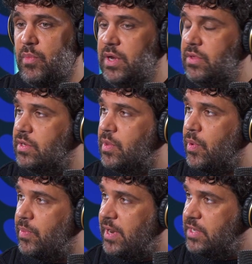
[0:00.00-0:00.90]
monitor the
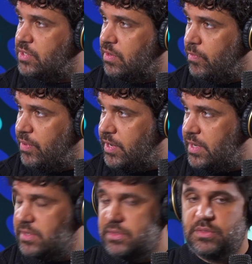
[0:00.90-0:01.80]
population of
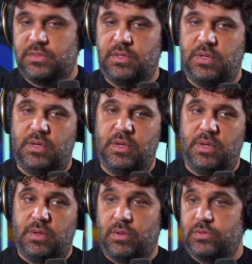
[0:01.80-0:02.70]
birds,
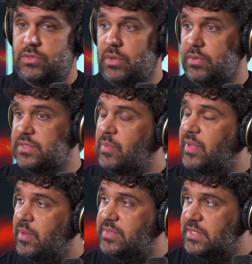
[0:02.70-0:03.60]
also
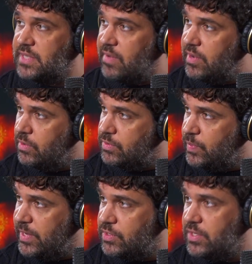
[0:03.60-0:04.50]
sometimes discover new
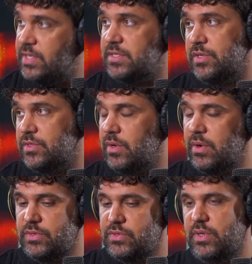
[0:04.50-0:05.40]
species and so
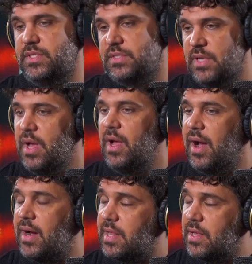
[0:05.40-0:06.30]
on. So it's
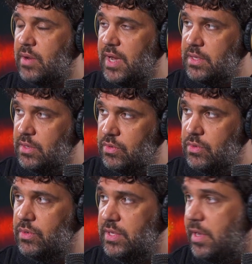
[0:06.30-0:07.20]
hardly connected
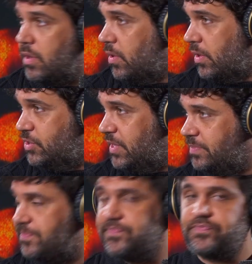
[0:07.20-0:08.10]
to the ecology.
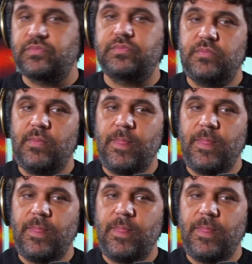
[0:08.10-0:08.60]
Okay.